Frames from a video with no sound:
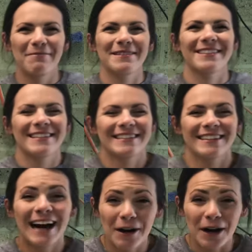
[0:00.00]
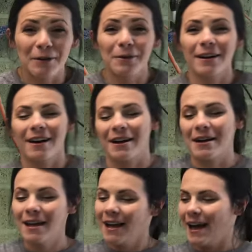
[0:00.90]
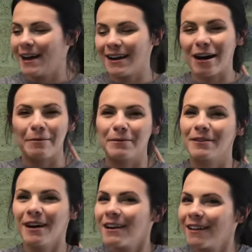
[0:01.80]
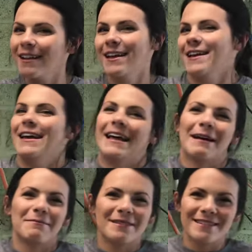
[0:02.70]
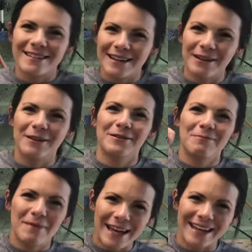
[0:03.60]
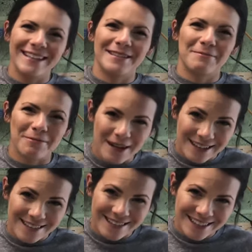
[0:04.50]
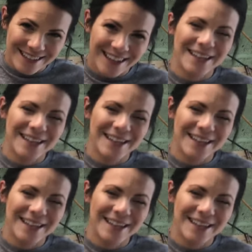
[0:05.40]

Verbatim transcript: help a sister out. I work hard. I got carpal tunnel, and I'm still making these prints.